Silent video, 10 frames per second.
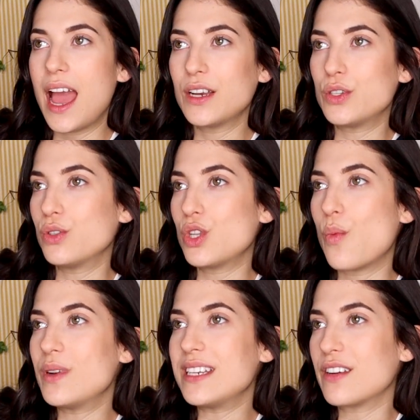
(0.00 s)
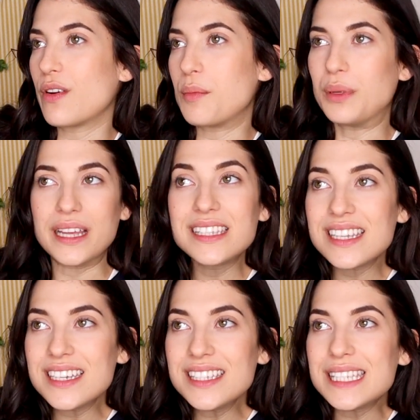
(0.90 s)
to so many different
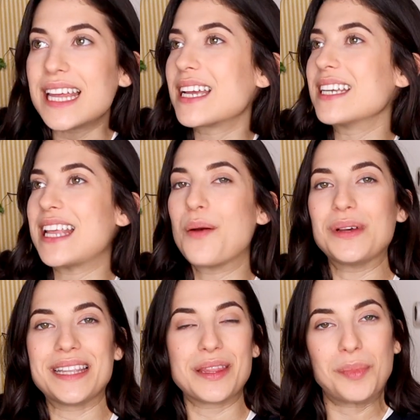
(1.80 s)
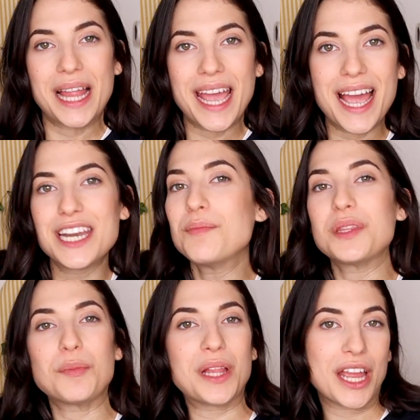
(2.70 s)
places because that wasn't the plan, but
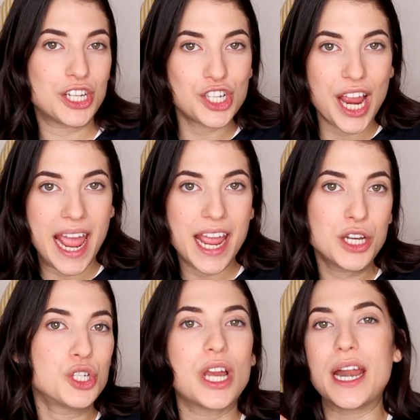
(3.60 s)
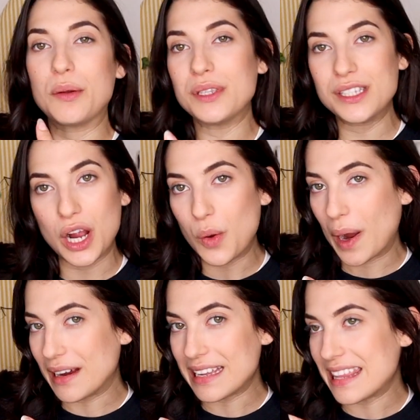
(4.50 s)
the plan changed and I was stuck
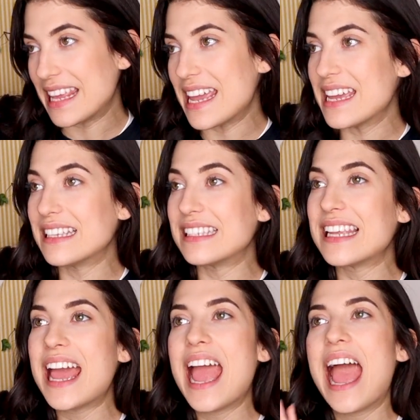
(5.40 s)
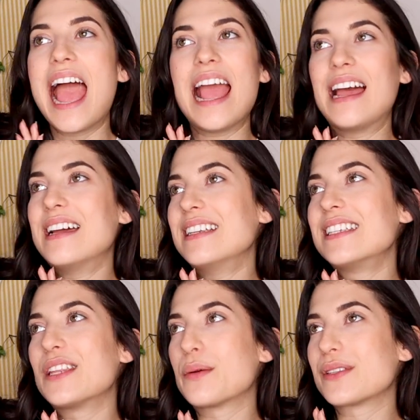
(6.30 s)
wearing these and
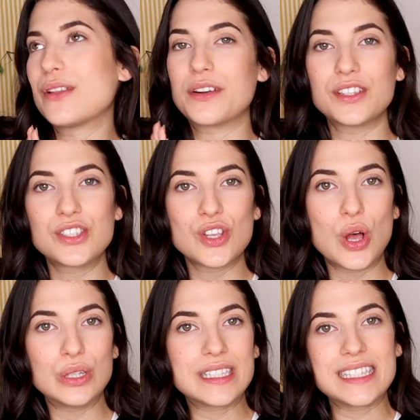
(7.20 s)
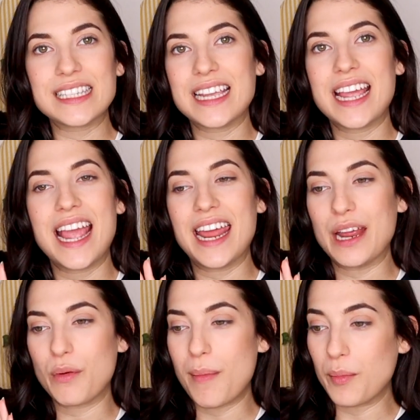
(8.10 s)
there was a lot of salt and I
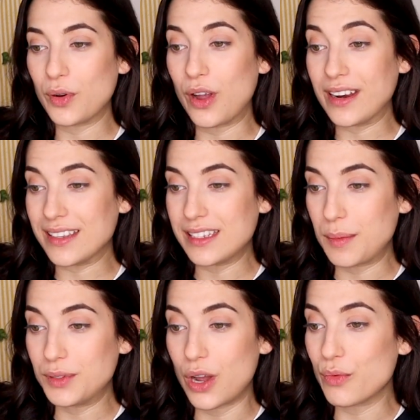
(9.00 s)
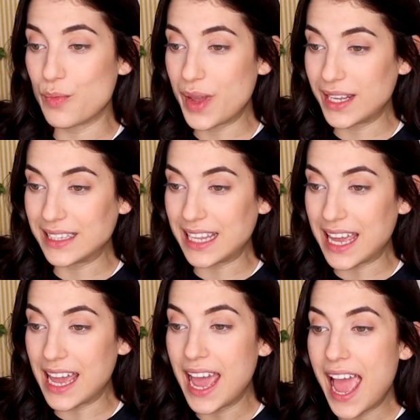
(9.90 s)
remember getting stepped on
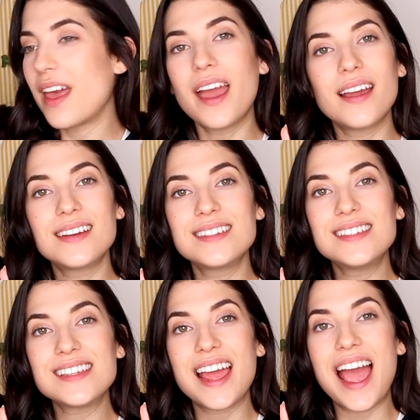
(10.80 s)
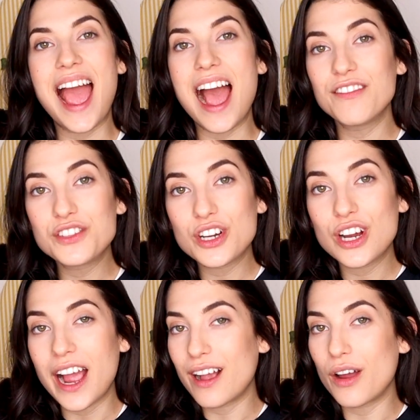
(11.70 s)
repeatedly. And
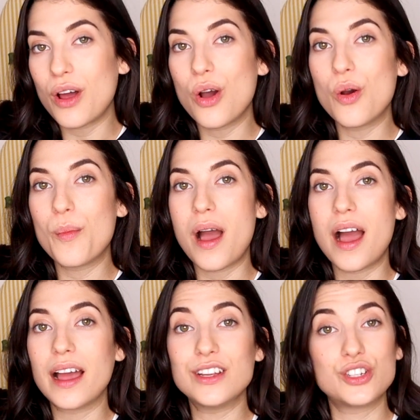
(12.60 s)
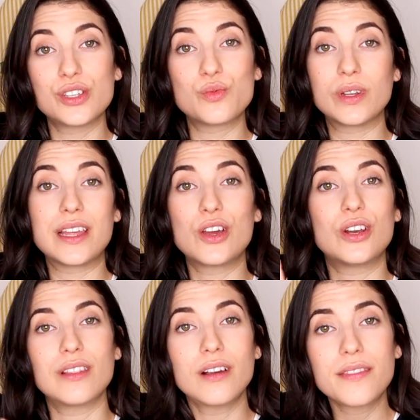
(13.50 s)
after I got home, I just really
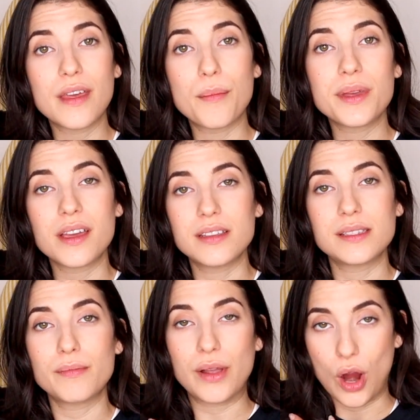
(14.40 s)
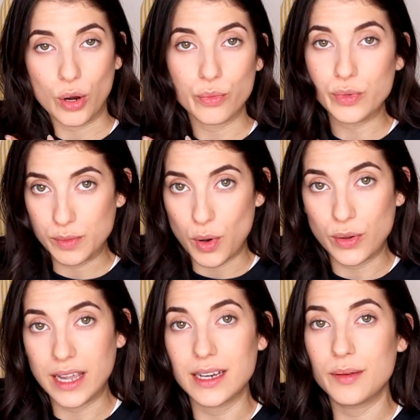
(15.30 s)
couldn't look at them because my heart was
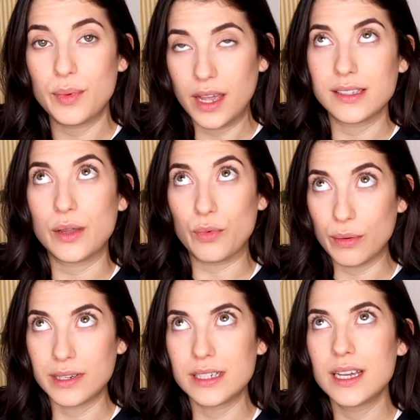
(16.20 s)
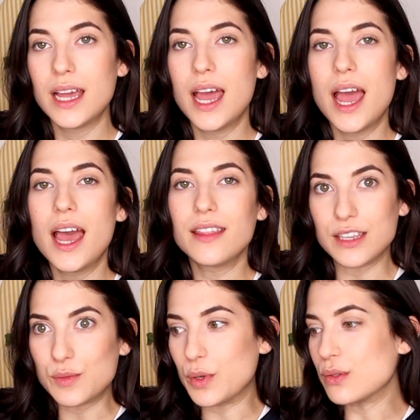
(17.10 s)
broken because I ruined
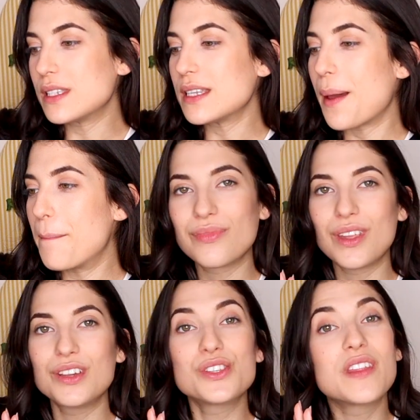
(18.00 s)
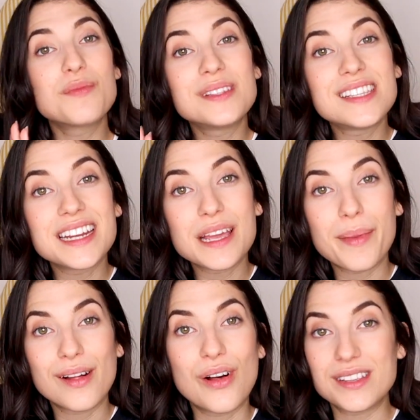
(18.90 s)
these boots. So they've been sitting in
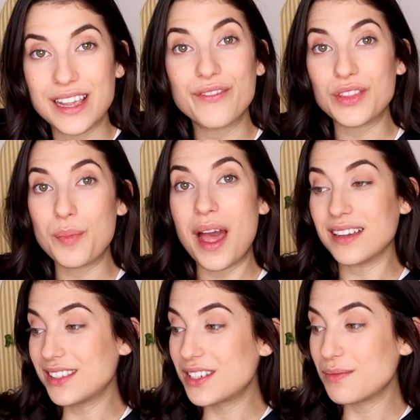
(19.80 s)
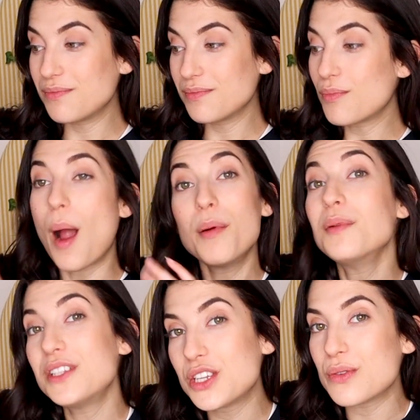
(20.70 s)
my closet for the past
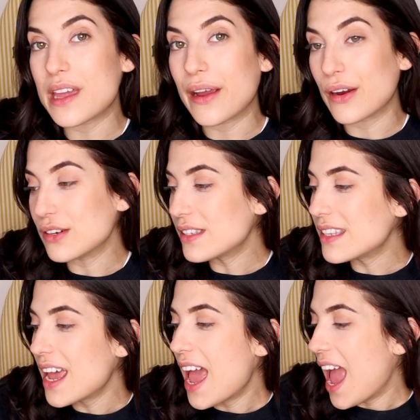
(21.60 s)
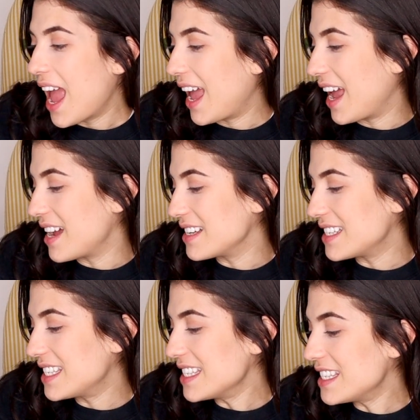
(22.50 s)
probably 2 years, and
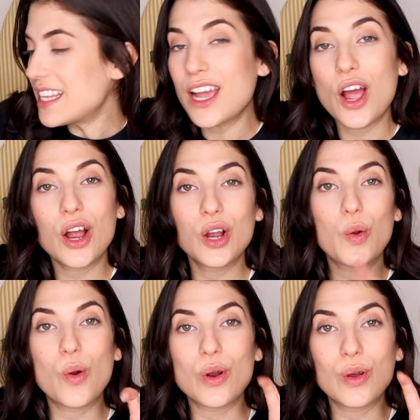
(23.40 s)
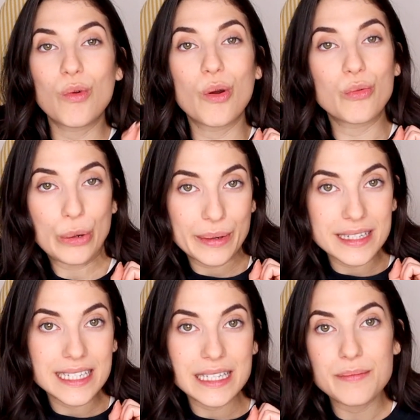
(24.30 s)
since they are quote-unquote ruined
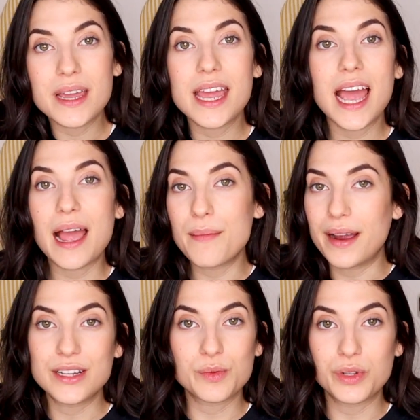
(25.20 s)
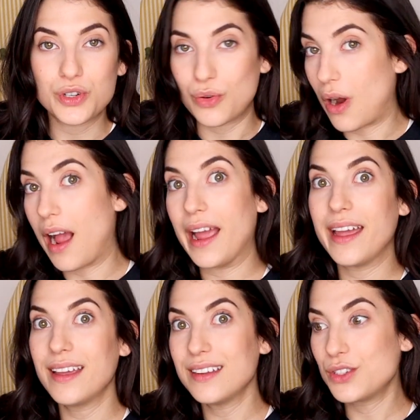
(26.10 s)
to me, I might as well
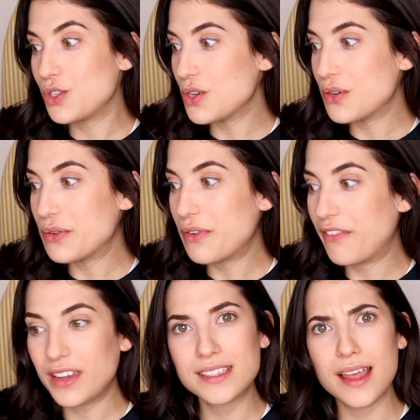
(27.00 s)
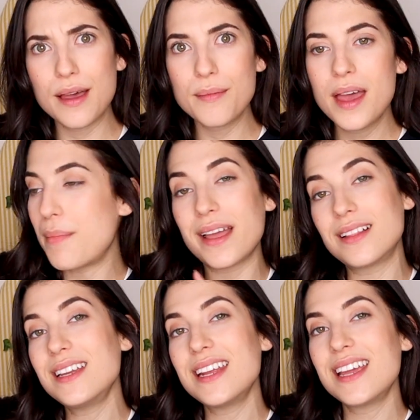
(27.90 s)
try to fix them by
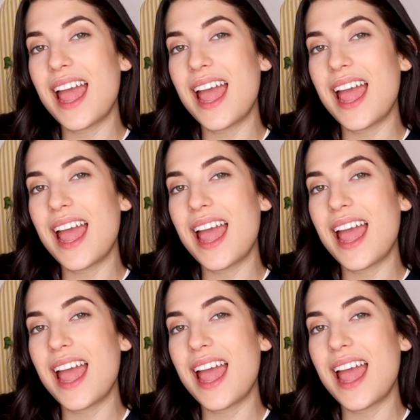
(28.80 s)
cleaning